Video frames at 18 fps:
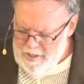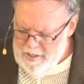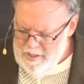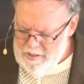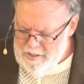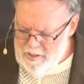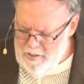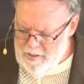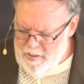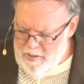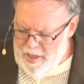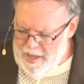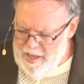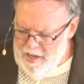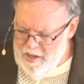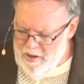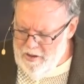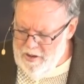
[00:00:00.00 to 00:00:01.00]
so that they
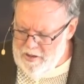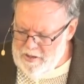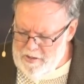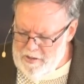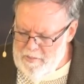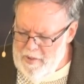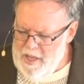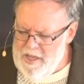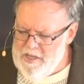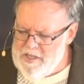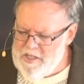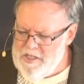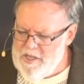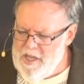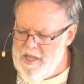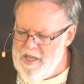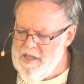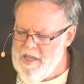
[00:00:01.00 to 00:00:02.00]
can look to me and
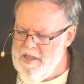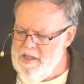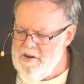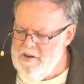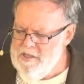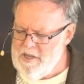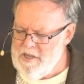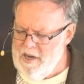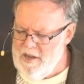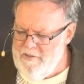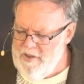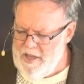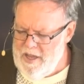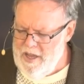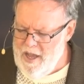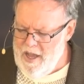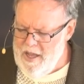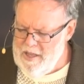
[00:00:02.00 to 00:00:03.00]
see that there is a living
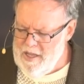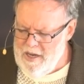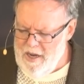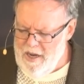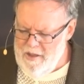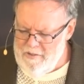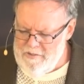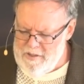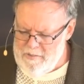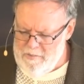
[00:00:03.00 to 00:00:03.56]
God that loves them.